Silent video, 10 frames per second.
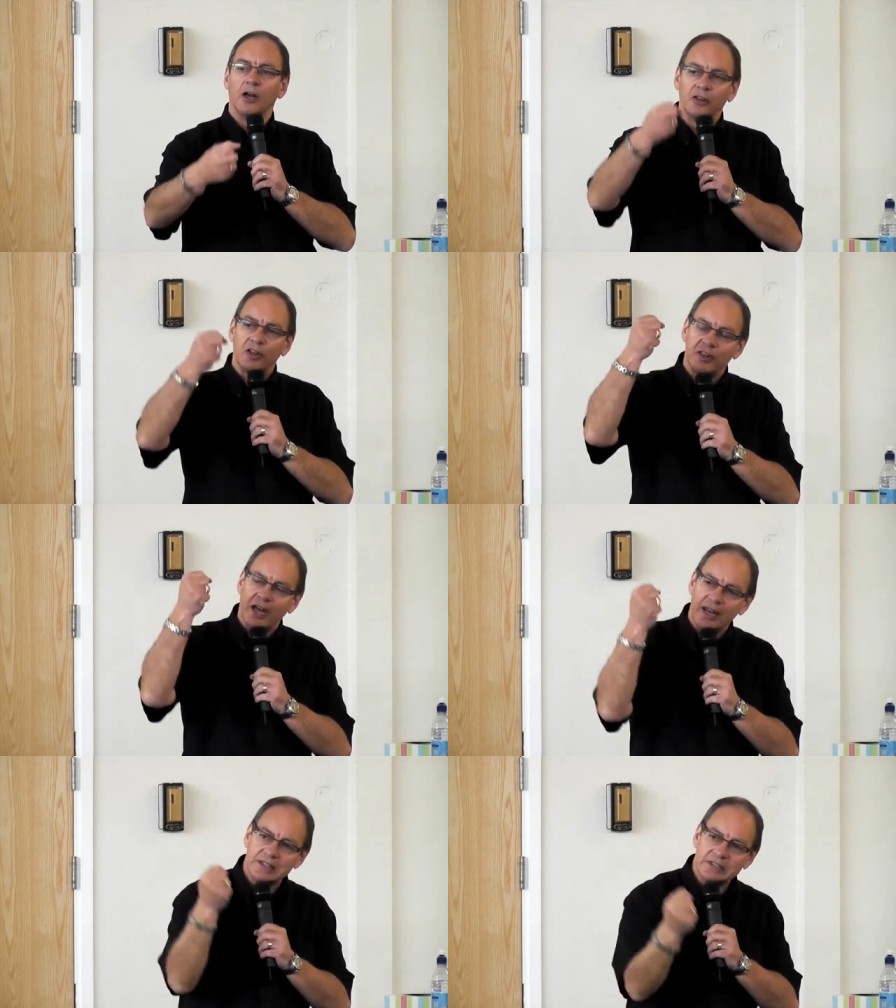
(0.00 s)
And at
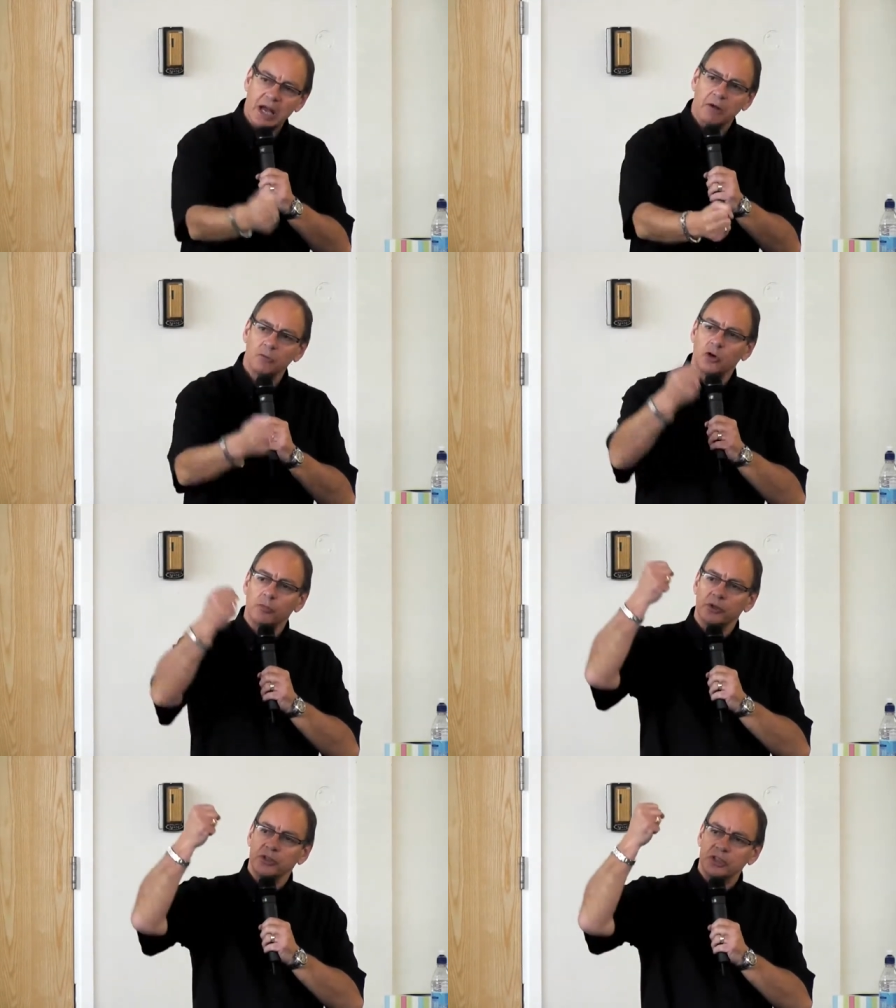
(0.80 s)
that exact
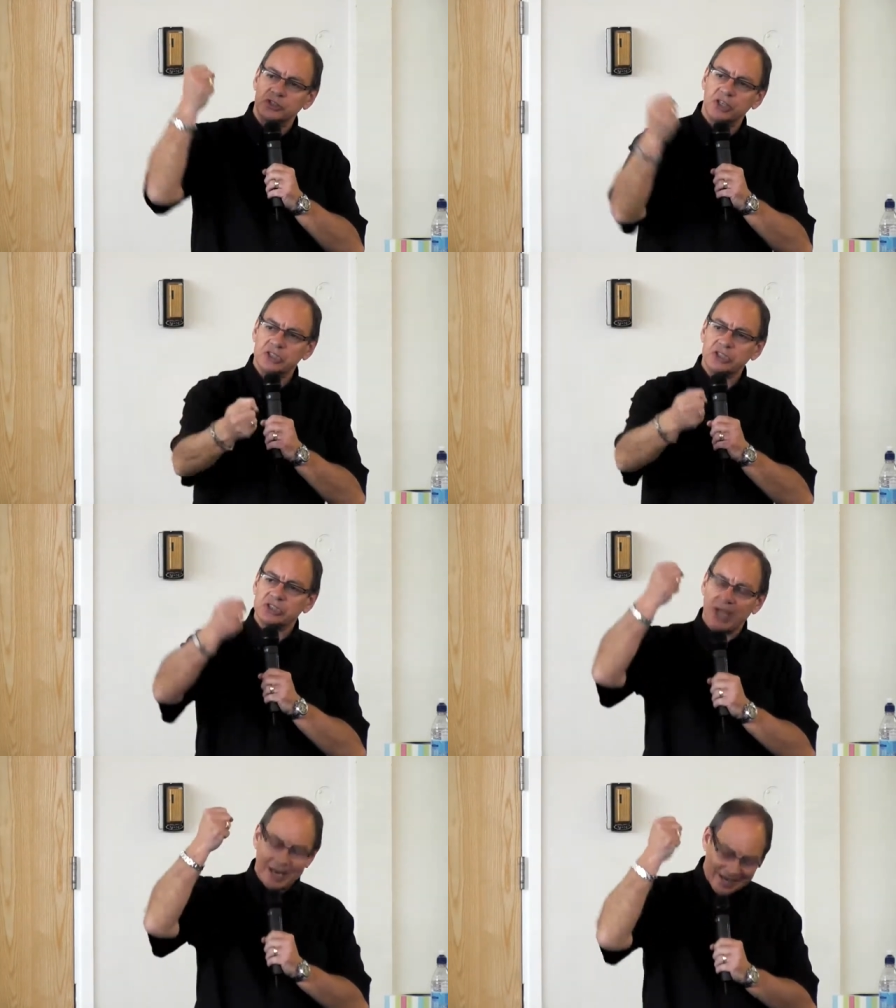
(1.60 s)
moment that
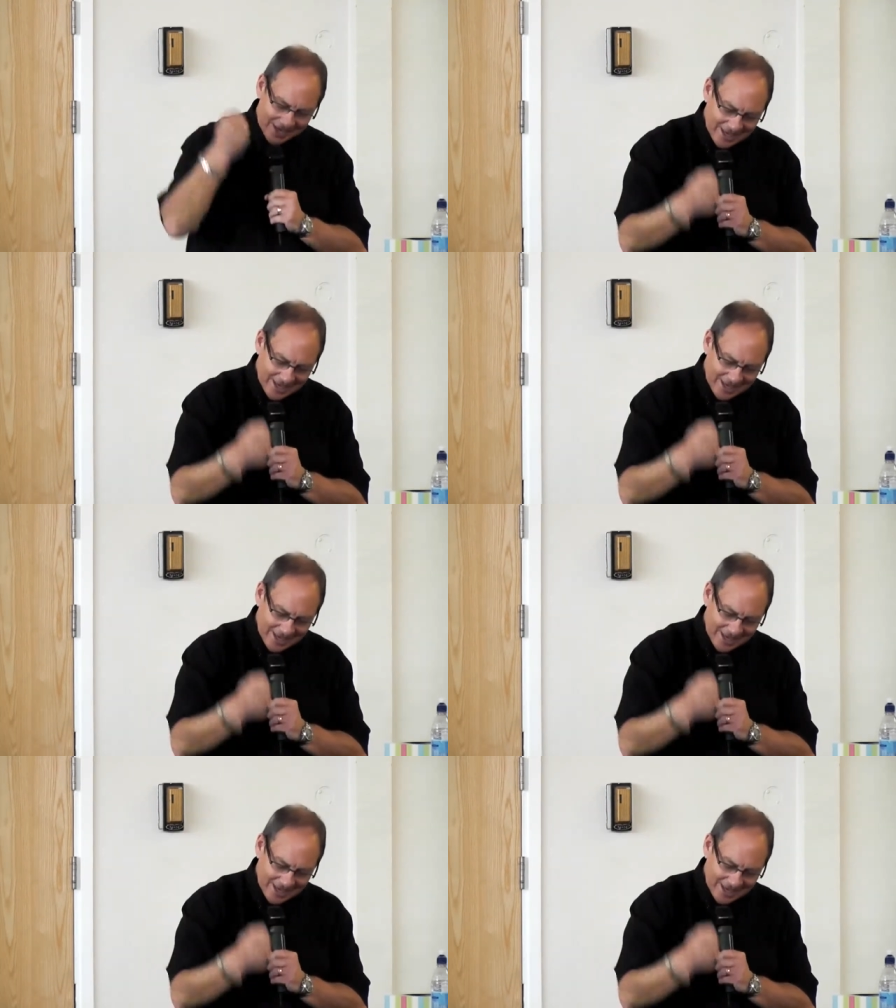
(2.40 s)
Jesus said,